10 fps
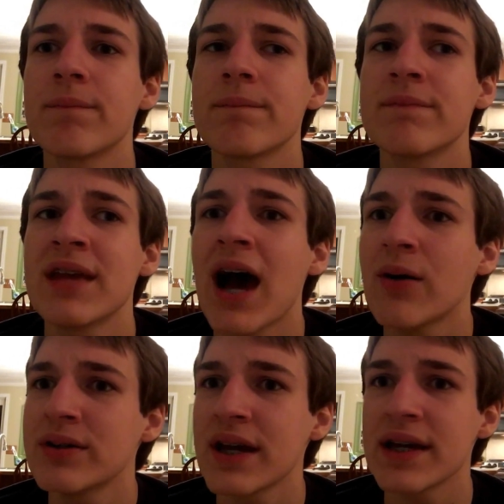
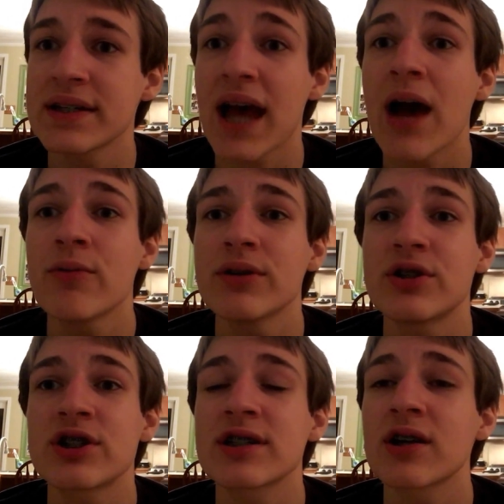nowadays, I would
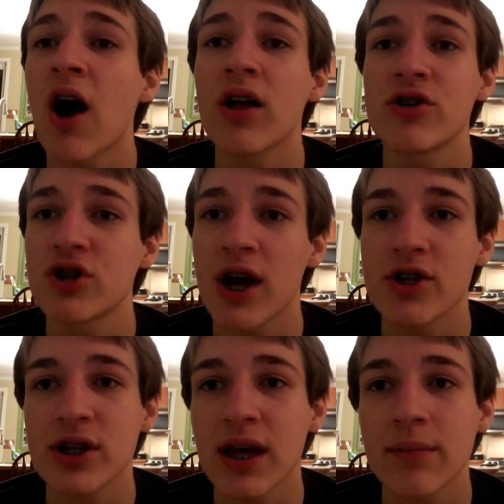just call a
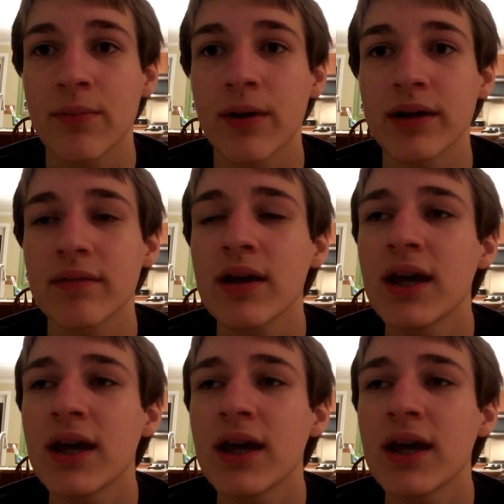judge at that point.